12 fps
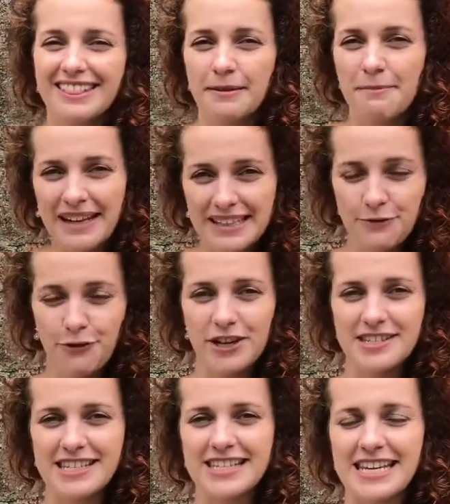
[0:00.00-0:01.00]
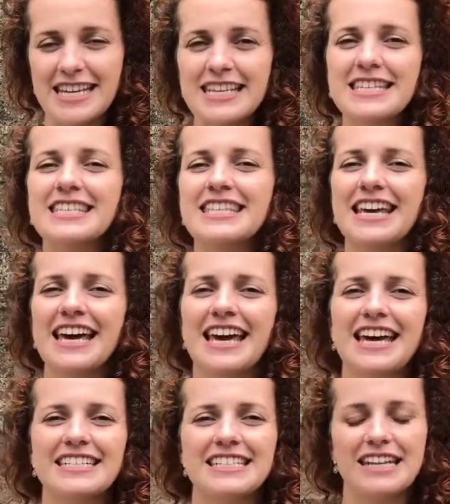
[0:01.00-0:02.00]
The main difference is
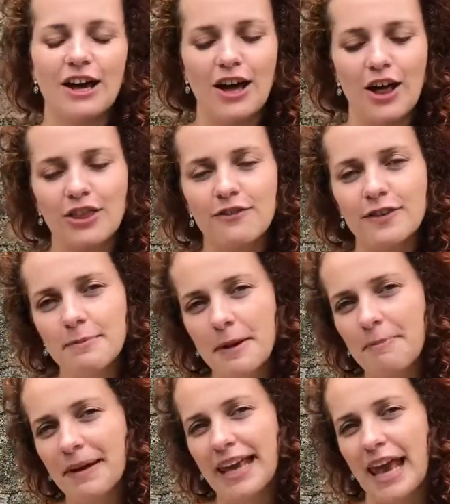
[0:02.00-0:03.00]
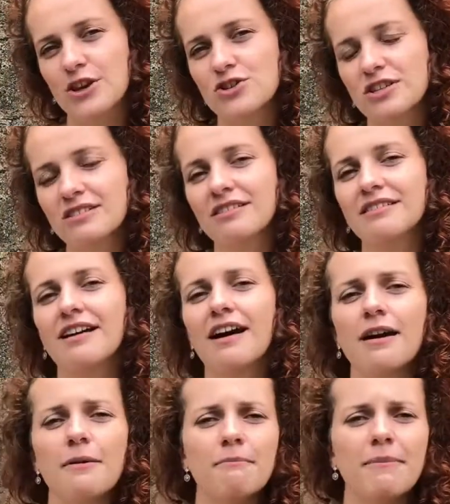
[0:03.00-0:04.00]
that on the web application there
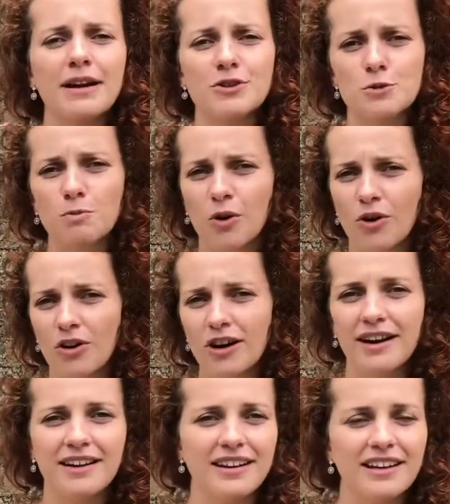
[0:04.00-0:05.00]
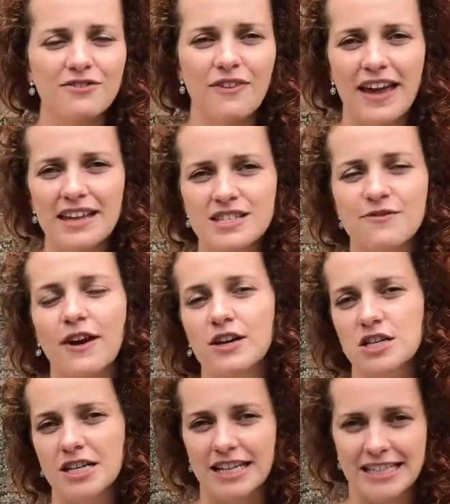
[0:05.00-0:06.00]
are much more and advanced
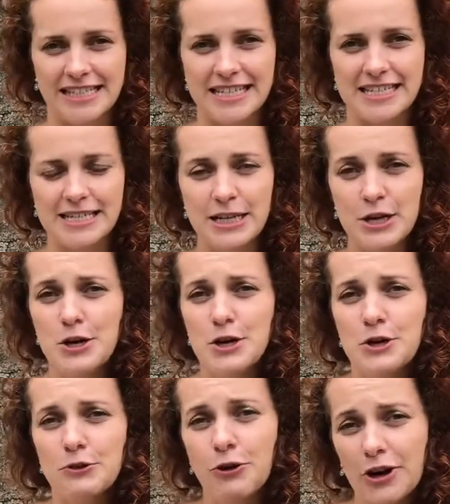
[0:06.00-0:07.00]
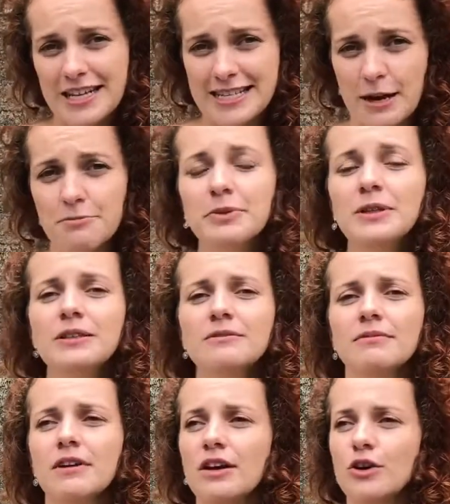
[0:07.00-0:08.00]
functionalities. For example,
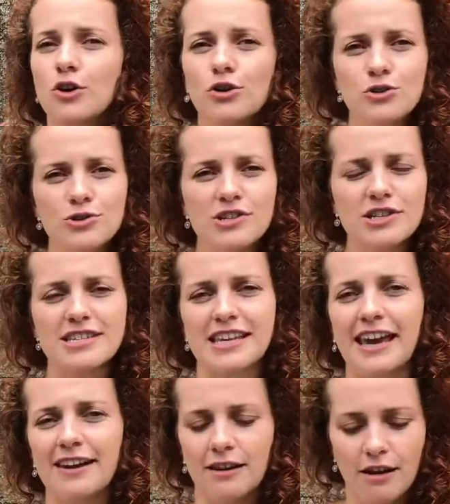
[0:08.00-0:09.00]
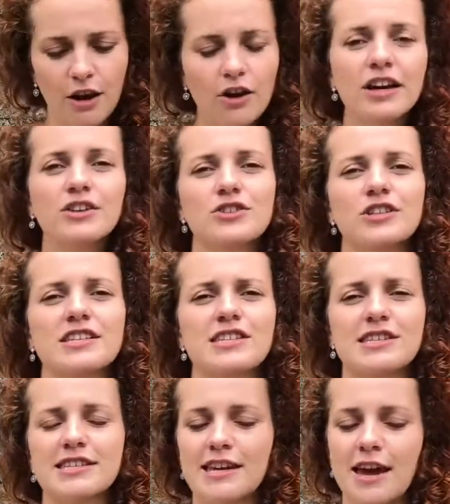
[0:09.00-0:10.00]
your users can log into the
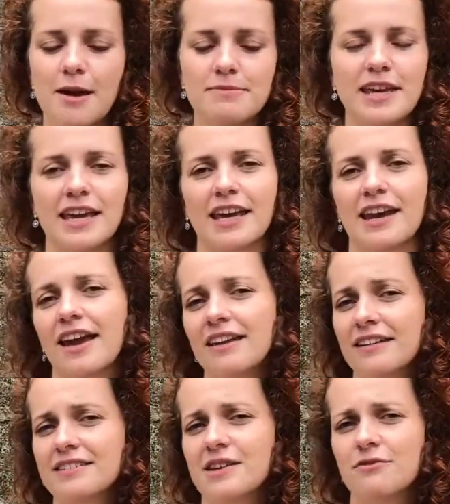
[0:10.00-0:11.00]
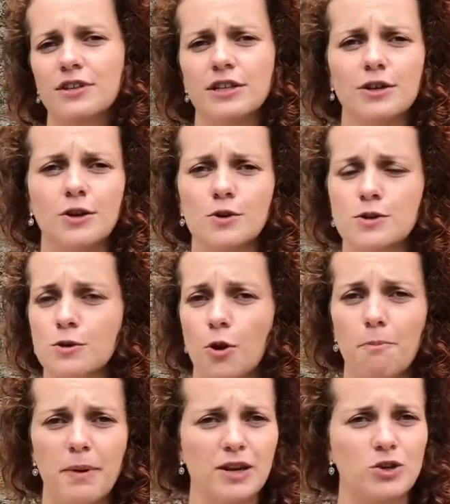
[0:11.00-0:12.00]
system, they can edit some videos
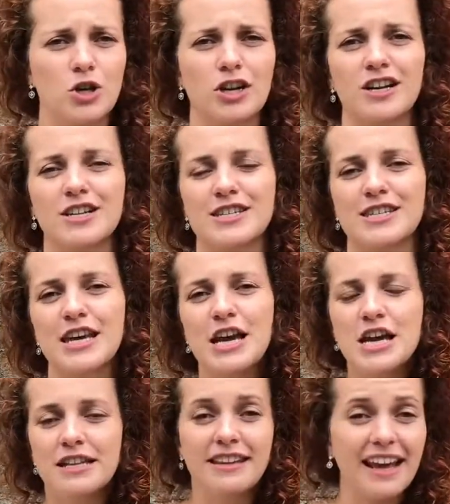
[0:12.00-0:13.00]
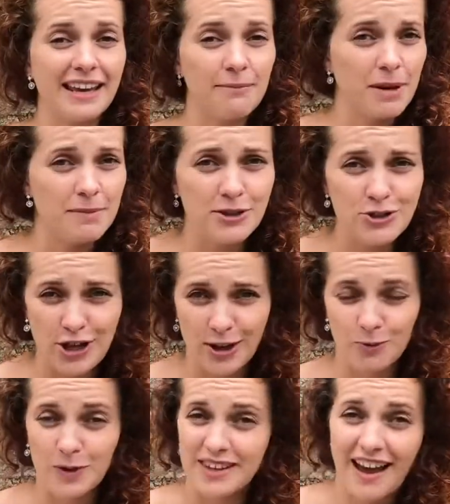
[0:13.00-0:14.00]
or pictures, they can maybe
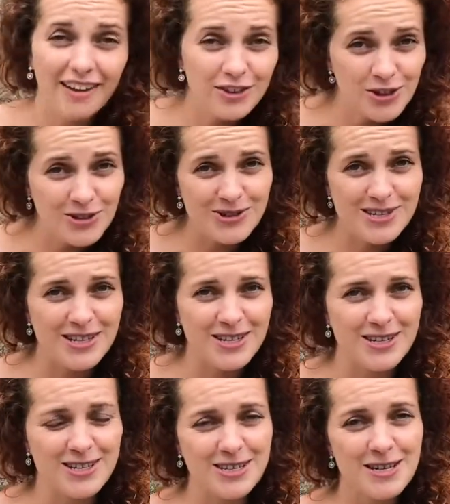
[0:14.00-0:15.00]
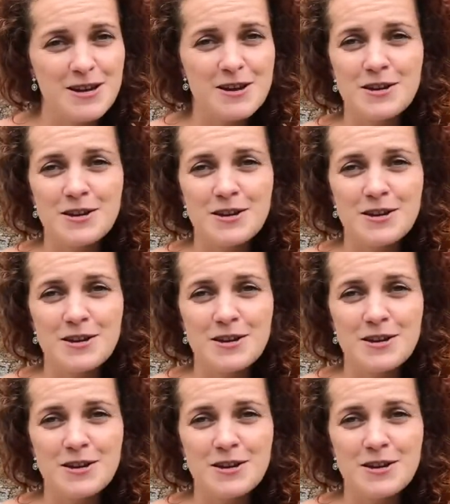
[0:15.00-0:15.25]
chat with other users.